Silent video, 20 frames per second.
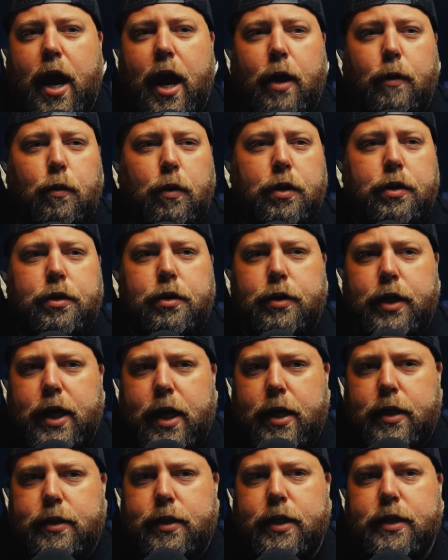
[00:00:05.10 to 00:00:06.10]
At
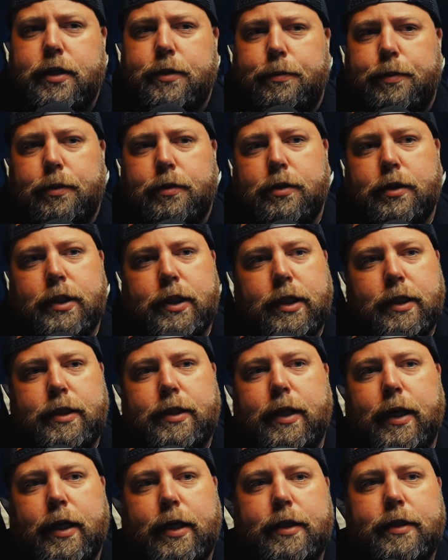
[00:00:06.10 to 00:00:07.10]
138 decibels
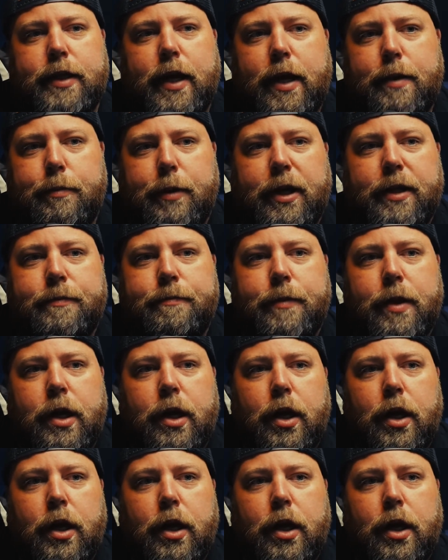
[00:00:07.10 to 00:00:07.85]
says, hey man,